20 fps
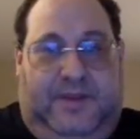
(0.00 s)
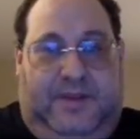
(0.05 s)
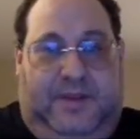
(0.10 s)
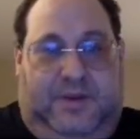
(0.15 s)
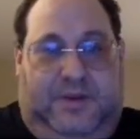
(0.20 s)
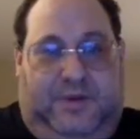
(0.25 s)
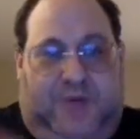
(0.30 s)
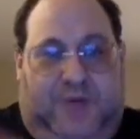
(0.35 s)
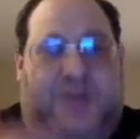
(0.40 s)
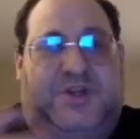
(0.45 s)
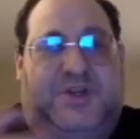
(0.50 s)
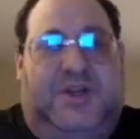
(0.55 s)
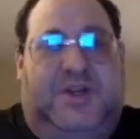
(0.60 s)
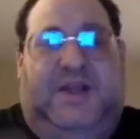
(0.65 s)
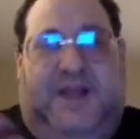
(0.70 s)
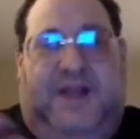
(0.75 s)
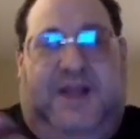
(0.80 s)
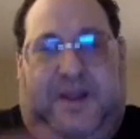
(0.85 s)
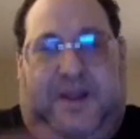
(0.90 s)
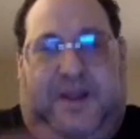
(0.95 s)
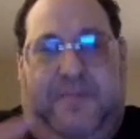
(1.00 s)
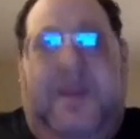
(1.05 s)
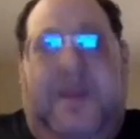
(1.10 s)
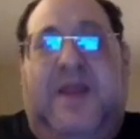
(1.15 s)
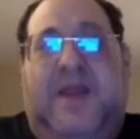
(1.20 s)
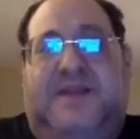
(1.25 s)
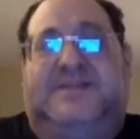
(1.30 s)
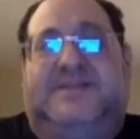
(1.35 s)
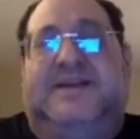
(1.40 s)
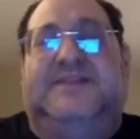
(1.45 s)
to actually
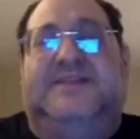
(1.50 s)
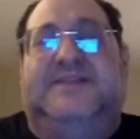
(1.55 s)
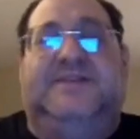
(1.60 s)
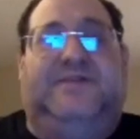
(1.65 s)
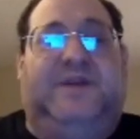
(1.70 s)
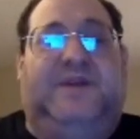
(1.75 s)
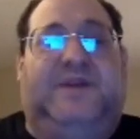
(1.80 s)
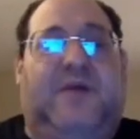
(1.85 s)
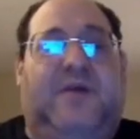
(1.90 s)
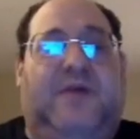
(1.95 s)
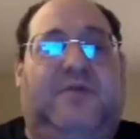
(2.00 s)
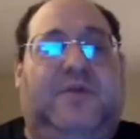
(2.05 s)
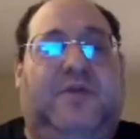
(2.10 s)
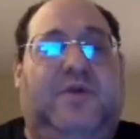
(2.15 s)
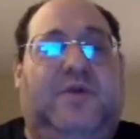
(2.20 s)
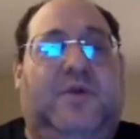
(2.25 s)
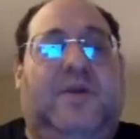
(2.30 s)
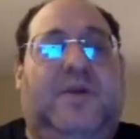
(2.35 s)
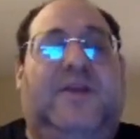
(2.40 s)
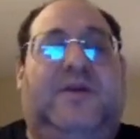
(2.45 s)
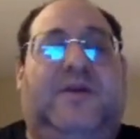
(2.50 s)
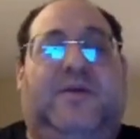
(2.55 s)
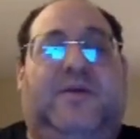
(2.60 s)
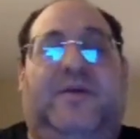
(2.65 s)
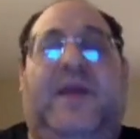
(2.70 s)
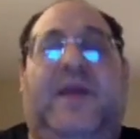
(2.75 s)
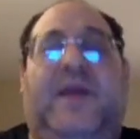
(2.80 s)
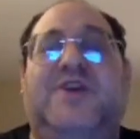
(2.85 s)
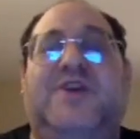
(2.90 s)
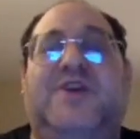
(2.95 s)
make sense of a counter, you want the
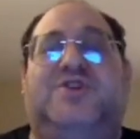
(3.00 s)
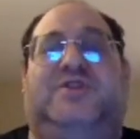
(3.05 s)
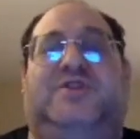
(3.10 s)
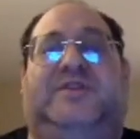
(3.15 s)
creation